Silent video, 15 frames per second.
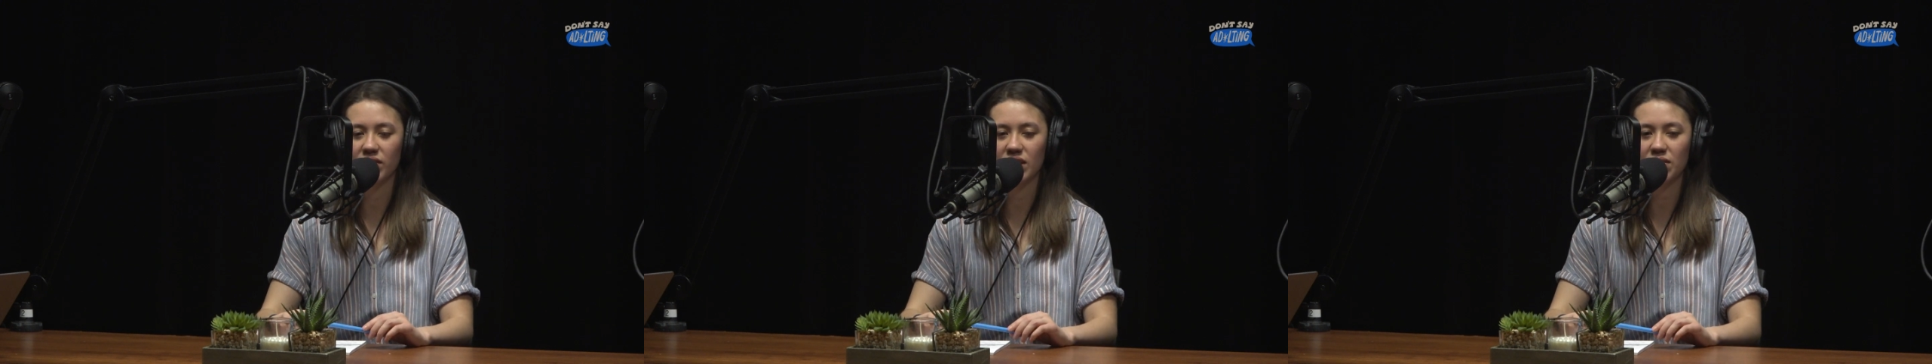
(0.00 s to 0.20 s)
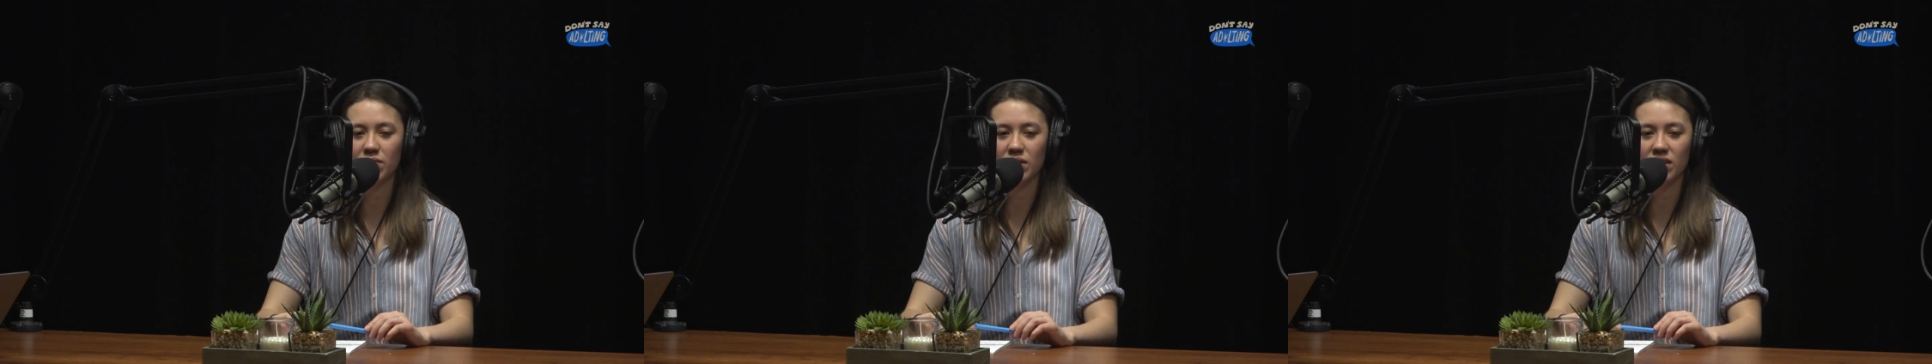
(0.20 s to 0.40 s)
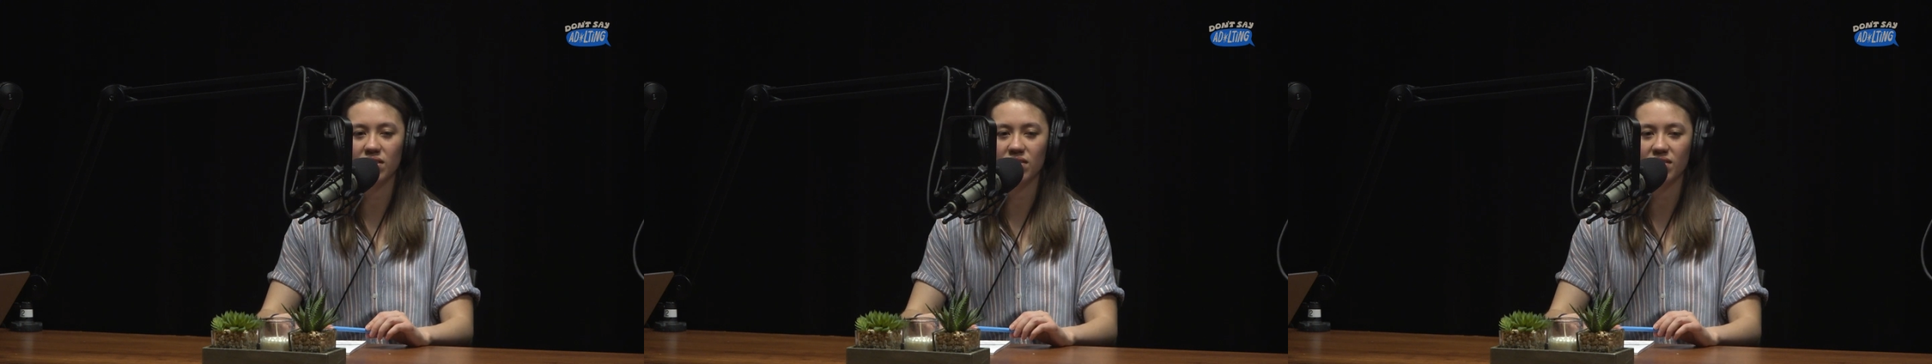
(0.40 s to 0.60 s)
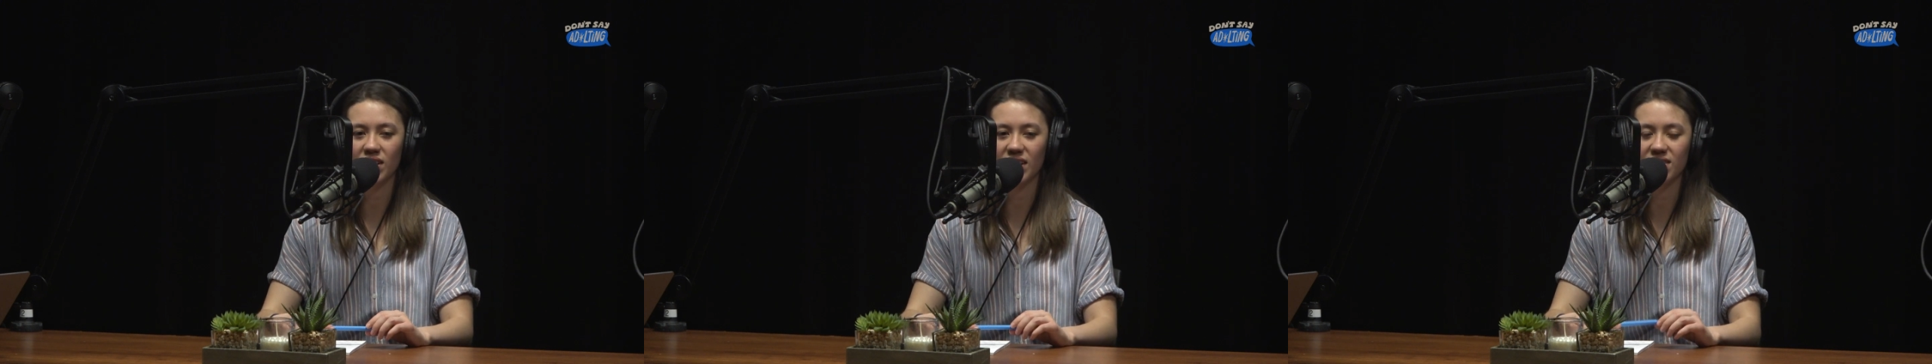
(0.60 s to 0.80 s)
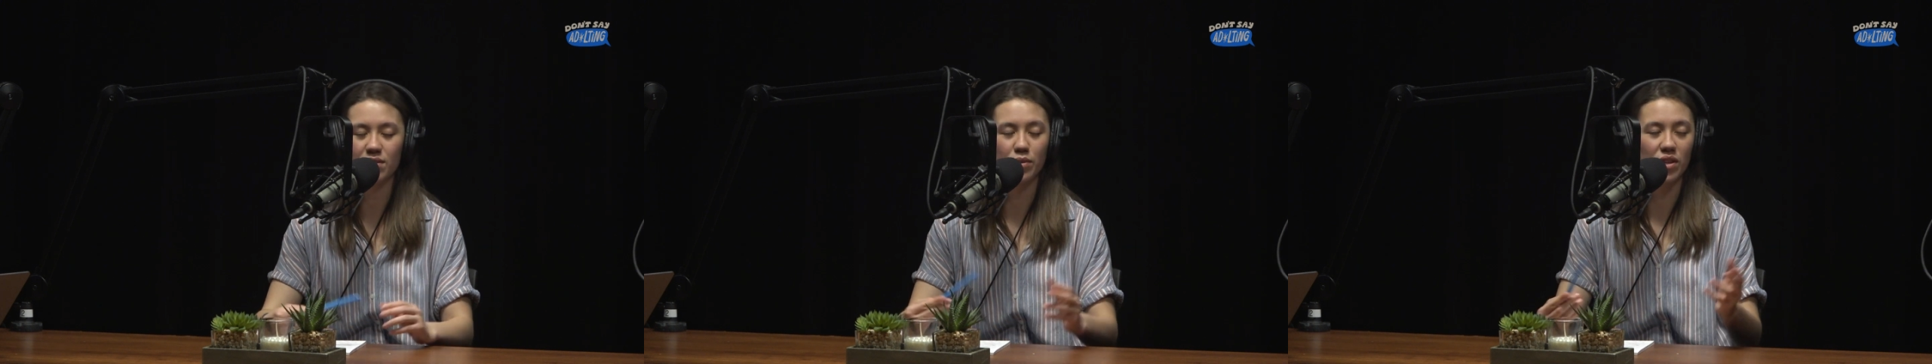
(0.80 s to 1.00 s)
even
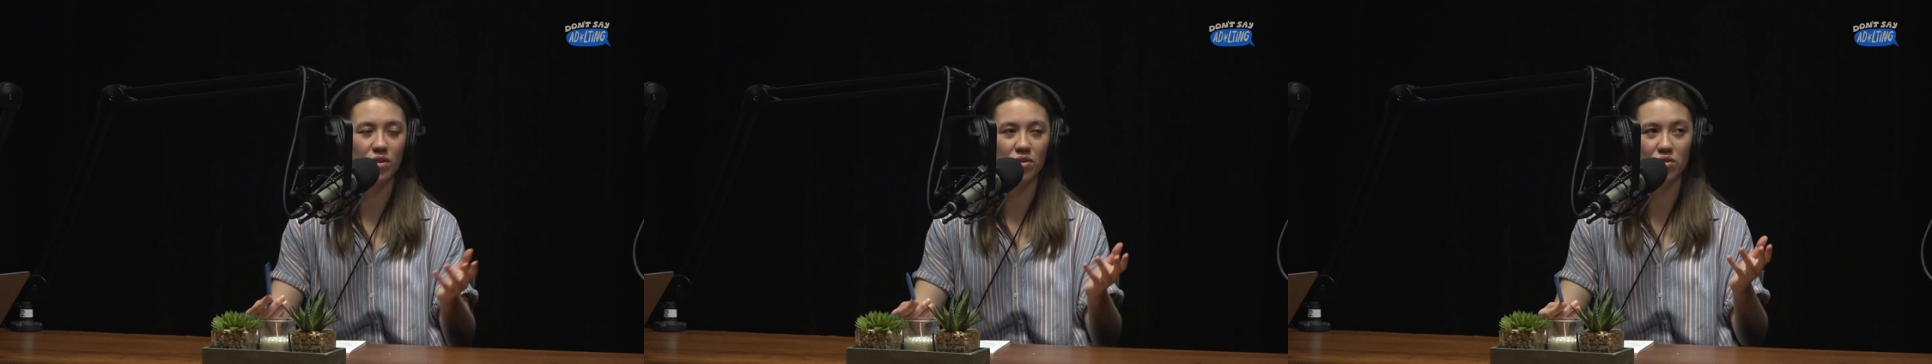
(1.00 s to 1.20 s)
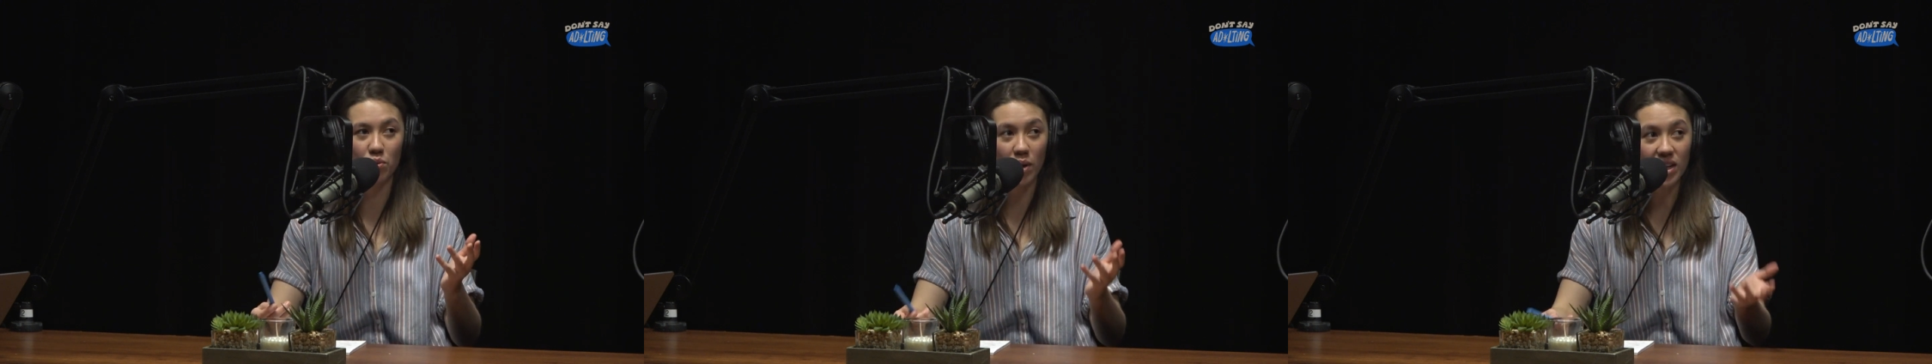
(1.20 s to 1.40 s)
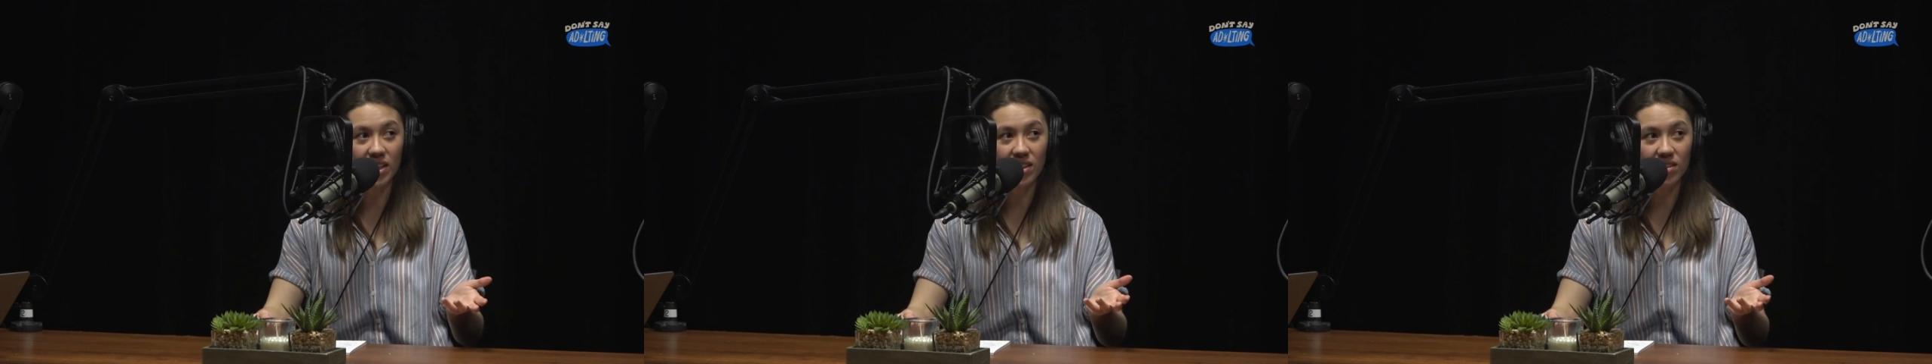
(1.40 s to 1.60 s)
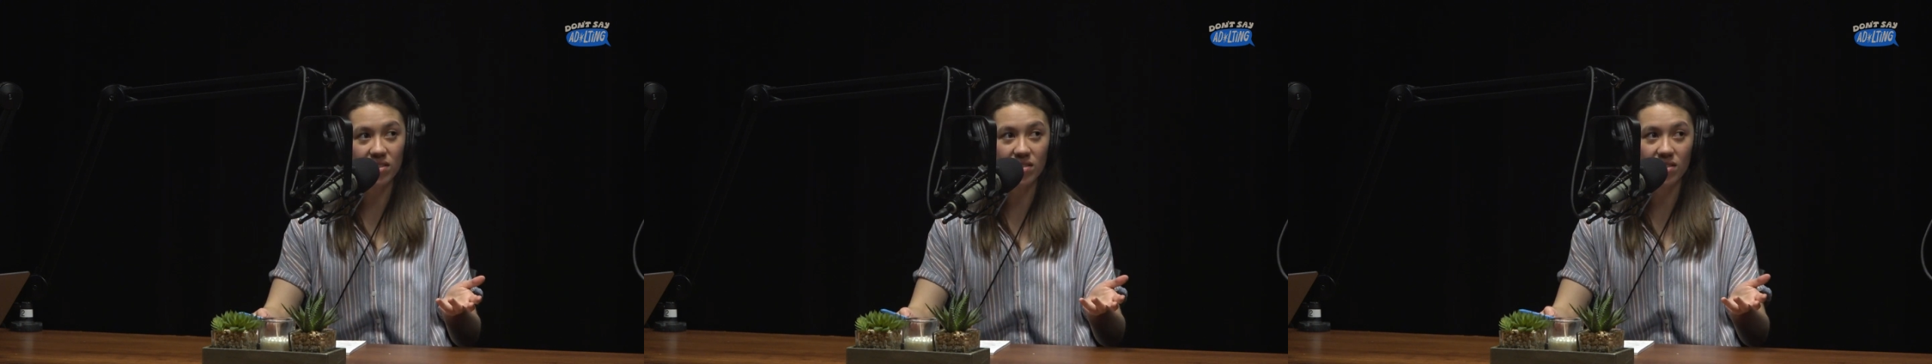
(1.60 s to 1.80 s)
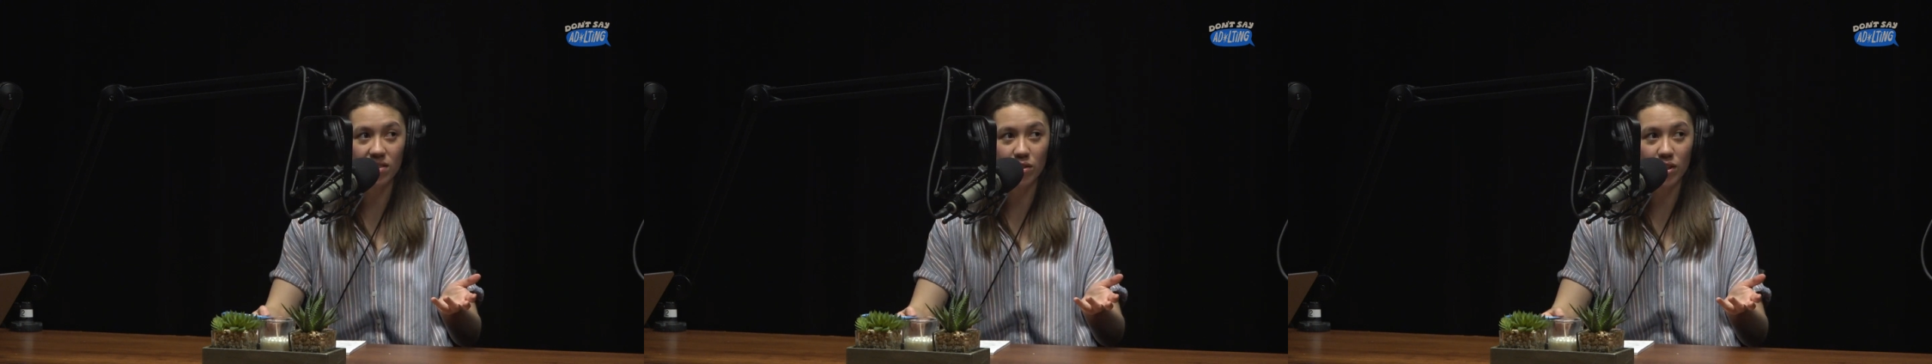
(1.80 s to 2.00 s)
like someone in their
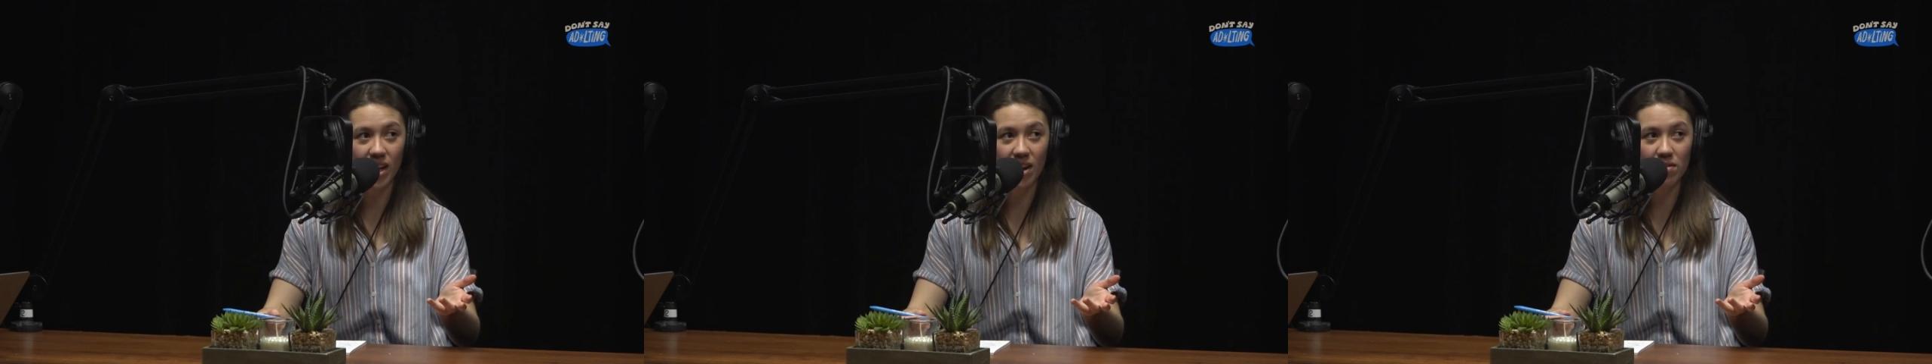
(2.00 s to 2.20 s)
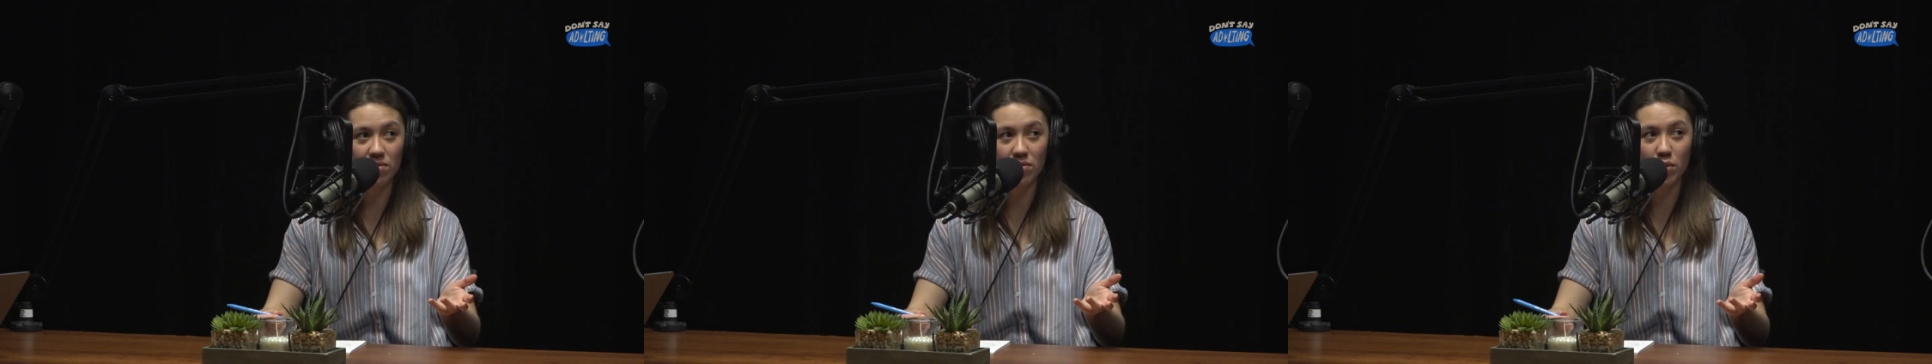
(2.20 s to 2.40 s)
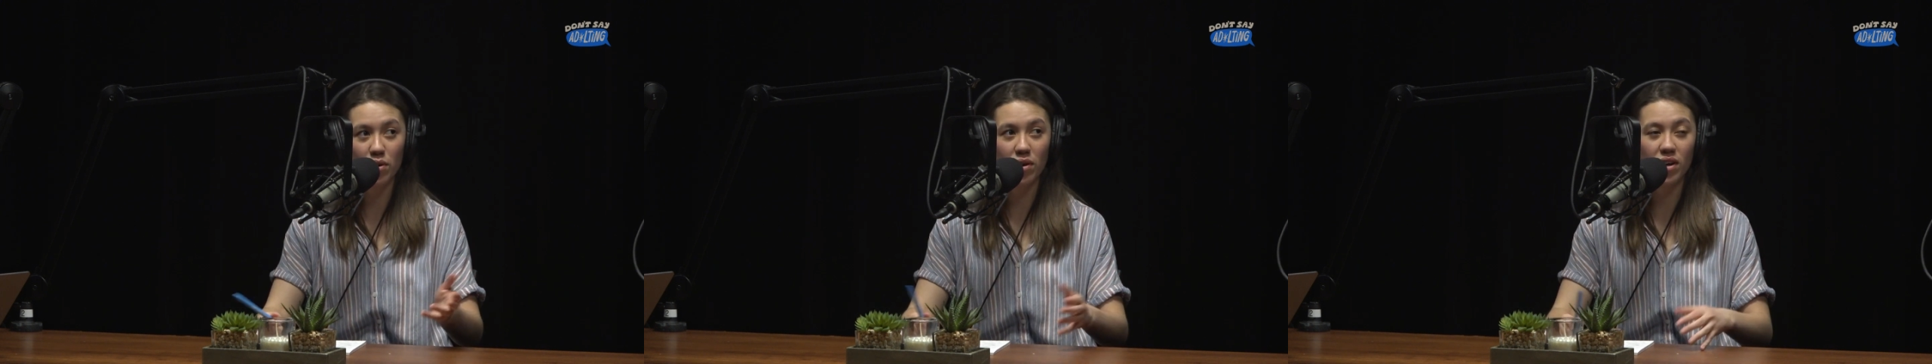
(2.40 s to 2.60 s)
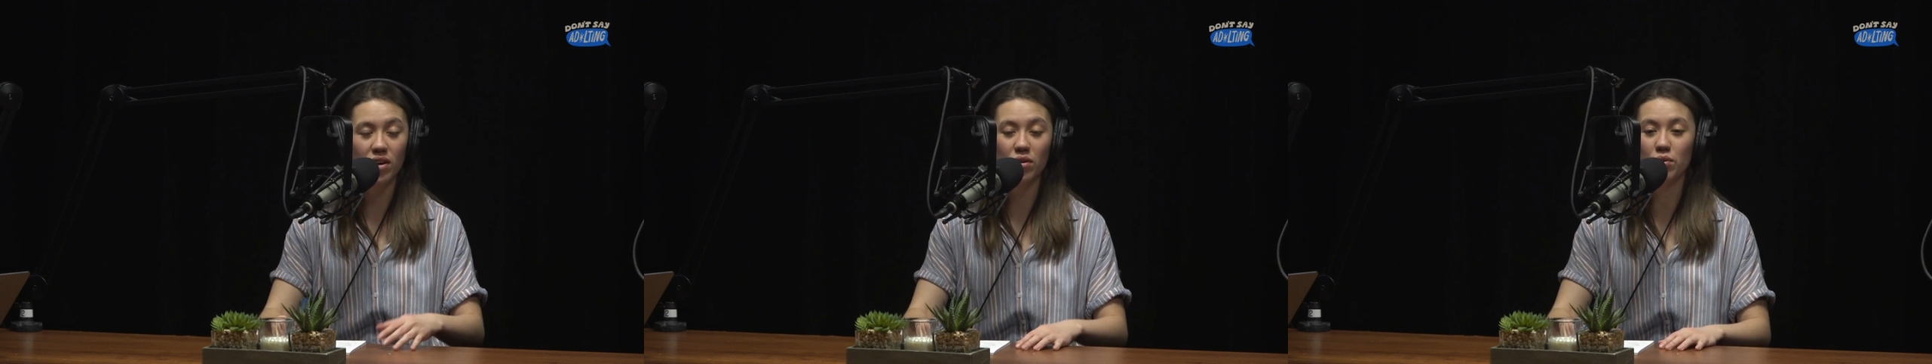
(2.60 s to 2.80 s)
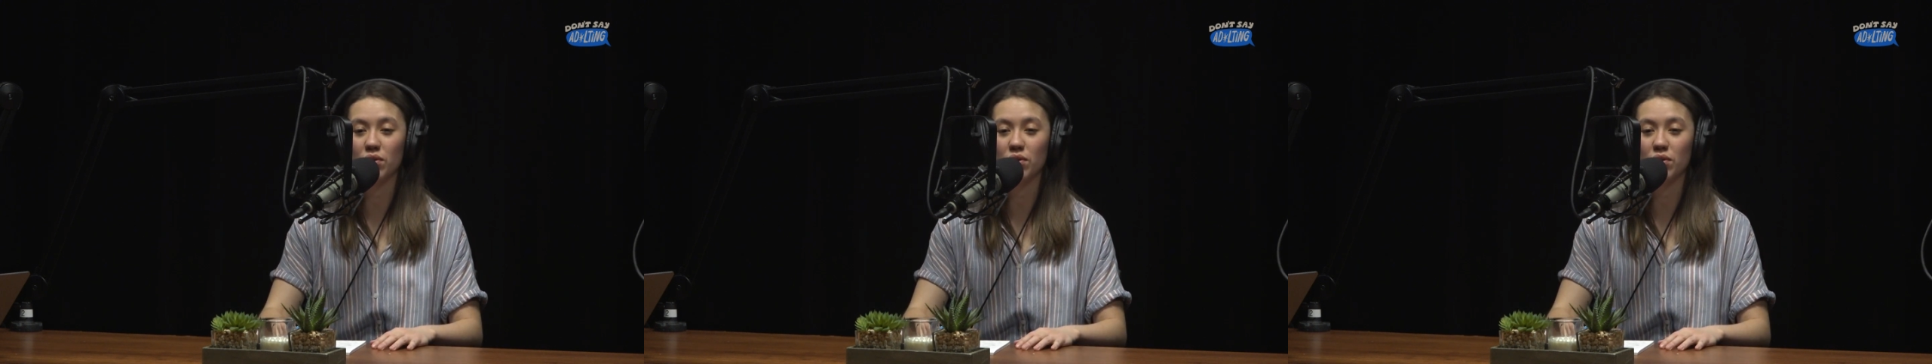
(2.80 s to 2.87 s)
20s look out for?